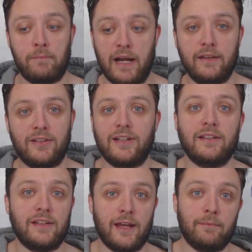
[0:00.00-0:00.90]
by the
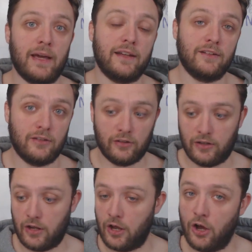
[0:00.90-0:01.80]
side of their bed
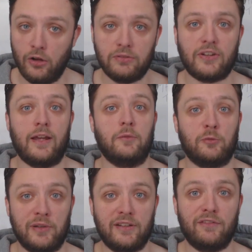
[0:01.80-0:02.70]
at all times,
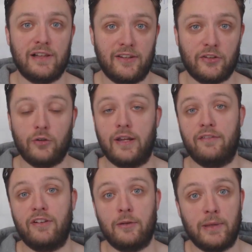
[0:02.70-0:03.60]
specifically so that
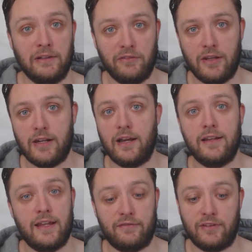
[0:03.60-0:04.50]
if in the middle of the
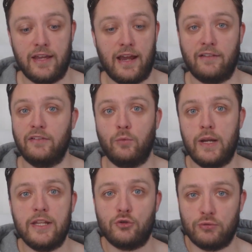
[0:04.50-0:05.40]
night, if they have a
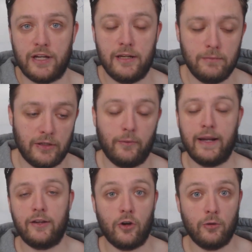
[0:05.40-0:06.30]
weird dream and they
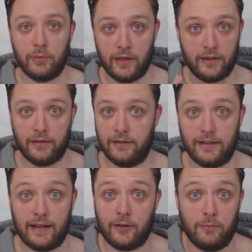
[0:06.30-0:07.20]
wake up,
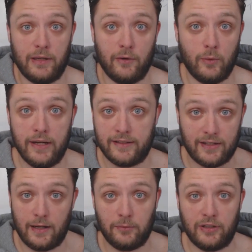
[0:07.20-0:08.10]
that can be a weird
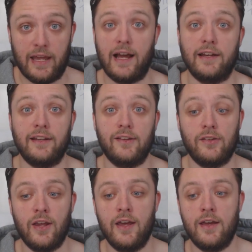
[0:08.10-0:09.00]
time to get
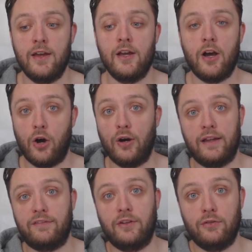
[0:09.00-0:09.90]
ideas. Or
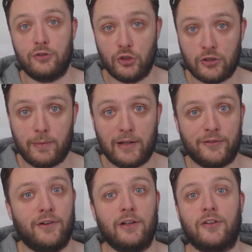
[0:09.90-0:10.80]
if you're just about
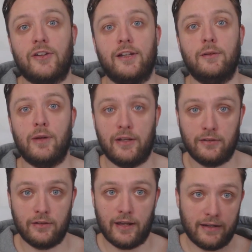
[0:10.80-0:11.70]
to fall asleep
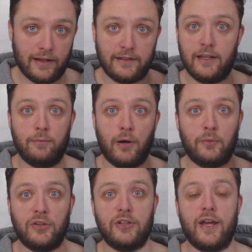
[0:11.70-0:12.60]
and an idea
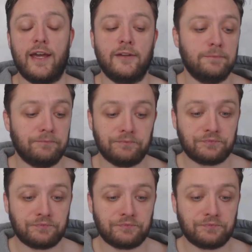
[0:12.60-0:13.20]
pops in your head,